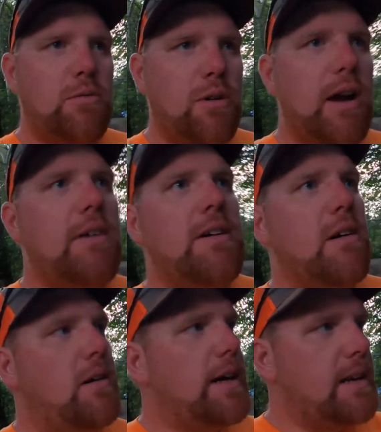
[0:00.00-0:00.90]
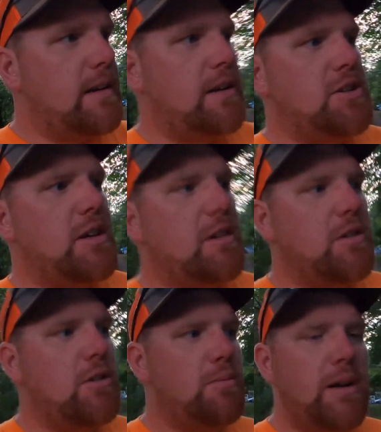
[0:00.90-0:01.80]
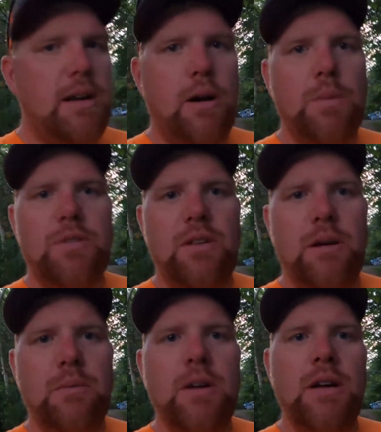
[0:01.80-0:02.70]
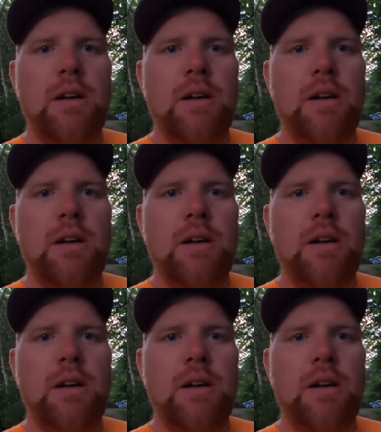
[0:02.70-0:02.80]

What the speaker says: where having a light in the chicken coop, it helps them